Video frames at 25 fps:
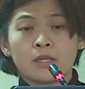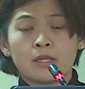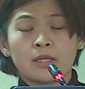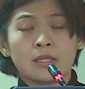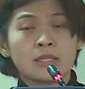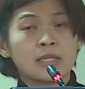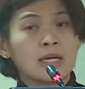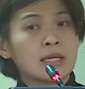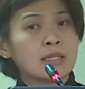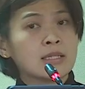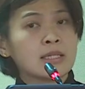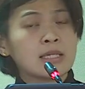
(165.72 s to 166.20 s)

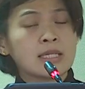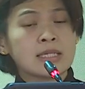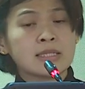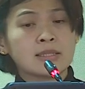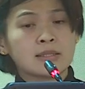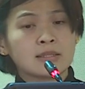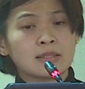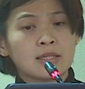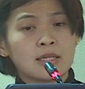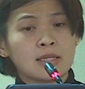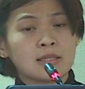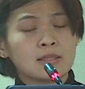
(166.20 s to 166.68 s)
Another
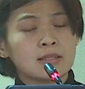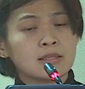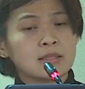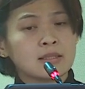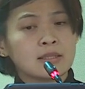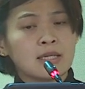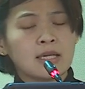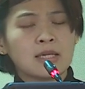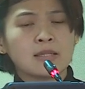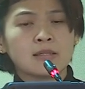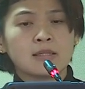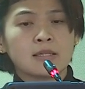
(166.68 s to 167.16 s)
insight is
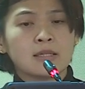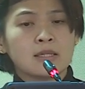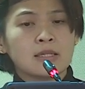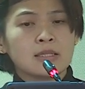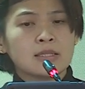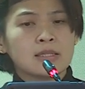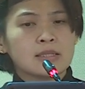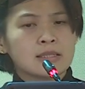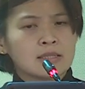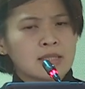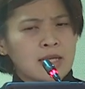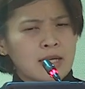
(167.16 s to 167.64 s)
that
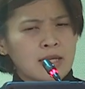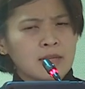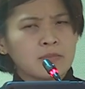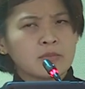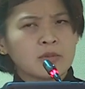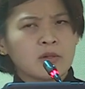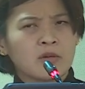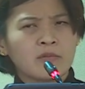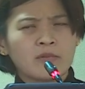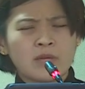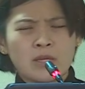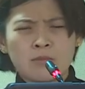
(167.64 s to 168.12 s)
the
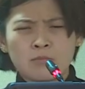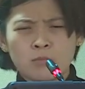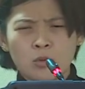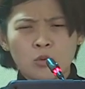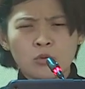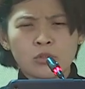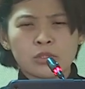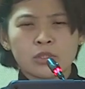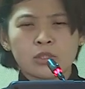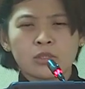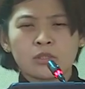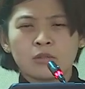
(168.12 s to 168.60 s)
type of
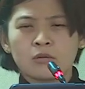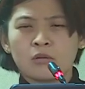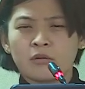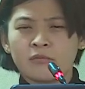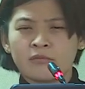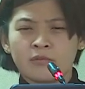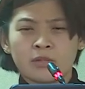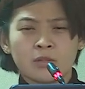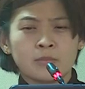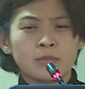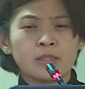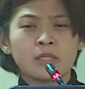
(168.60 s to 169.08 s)
emotional or
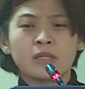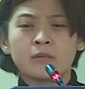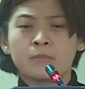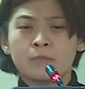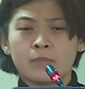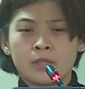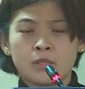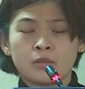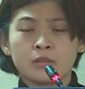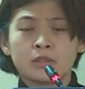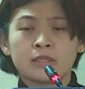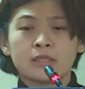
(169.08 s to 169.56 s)
verbal
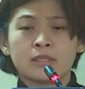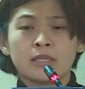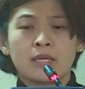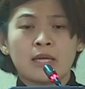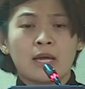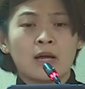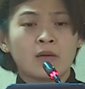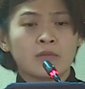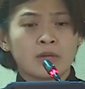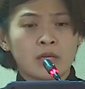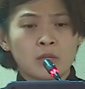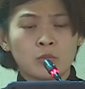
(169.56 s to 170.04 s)
abuse that
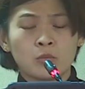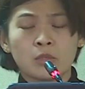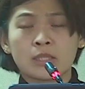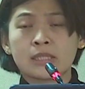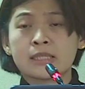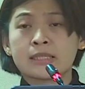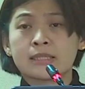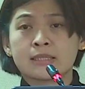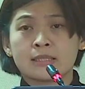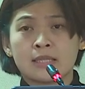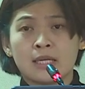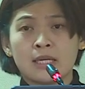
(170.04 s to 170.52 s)
healthcare
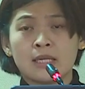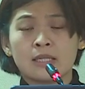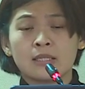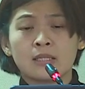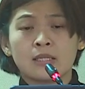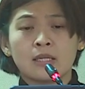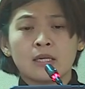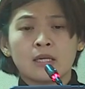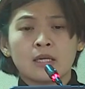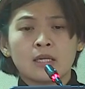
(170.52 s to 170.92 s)
workers get